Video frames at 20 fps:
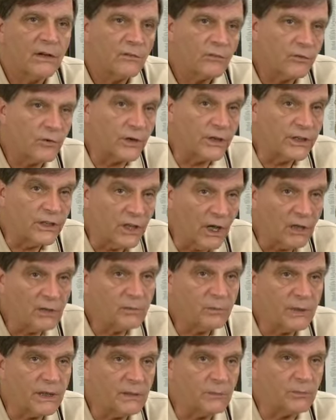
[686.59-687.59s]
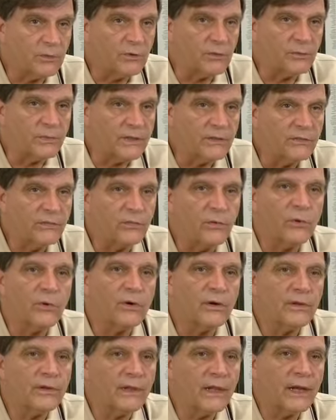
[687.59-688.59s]
for young people
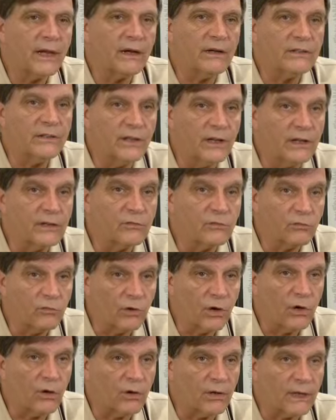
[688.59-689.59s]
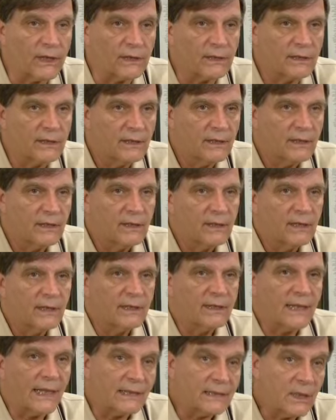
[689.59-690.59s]
before they are done growing,
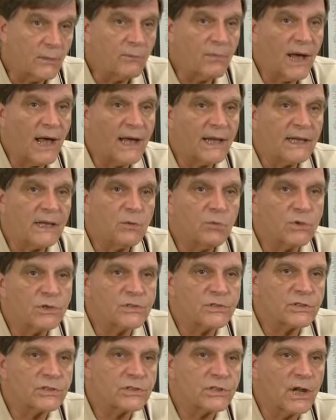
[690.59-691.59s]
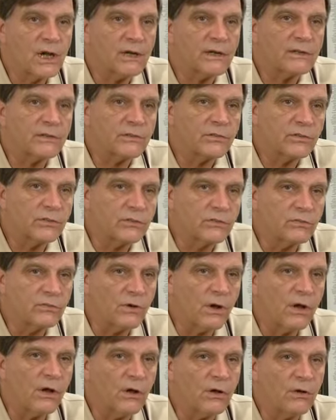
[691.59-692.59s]
that the body will start to
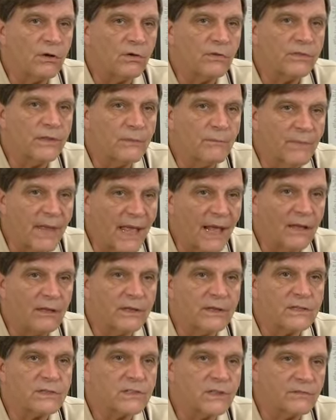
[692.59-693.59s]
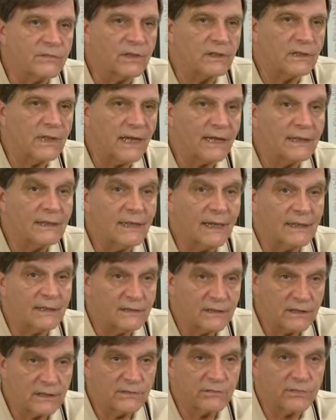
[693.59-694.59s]
grow the balance of the leg
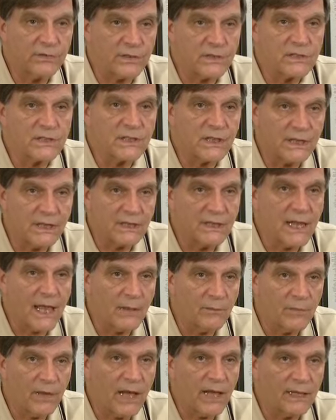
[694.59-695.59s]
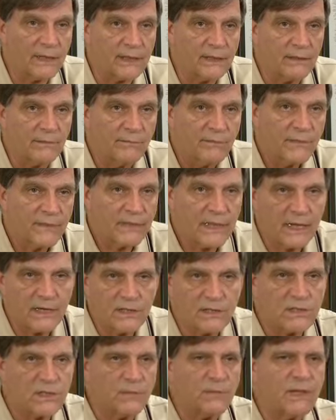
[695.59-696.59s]
length difference in that body. That
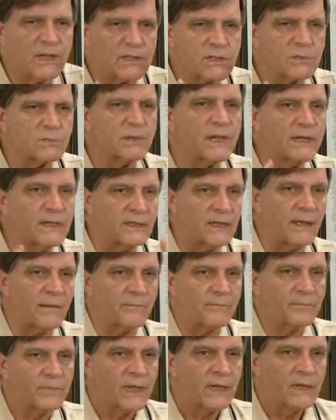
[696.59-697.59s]
is, let me explain that.